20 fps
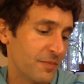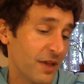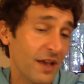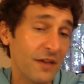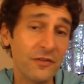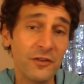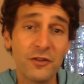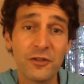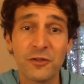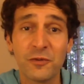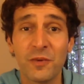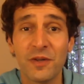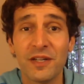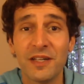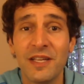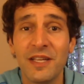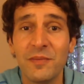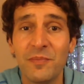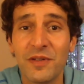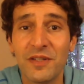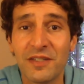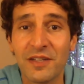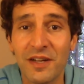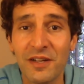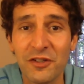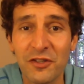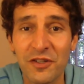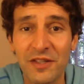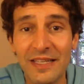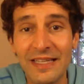If you just want to keep in
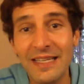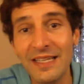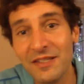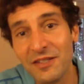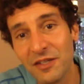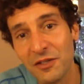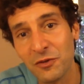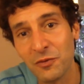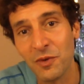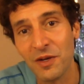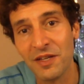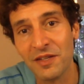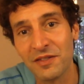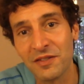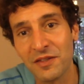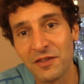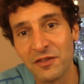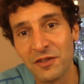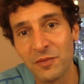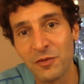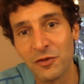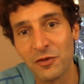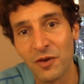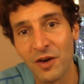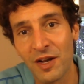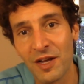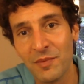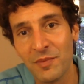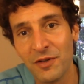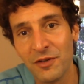touch, the easiest way is to
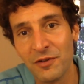subscribe,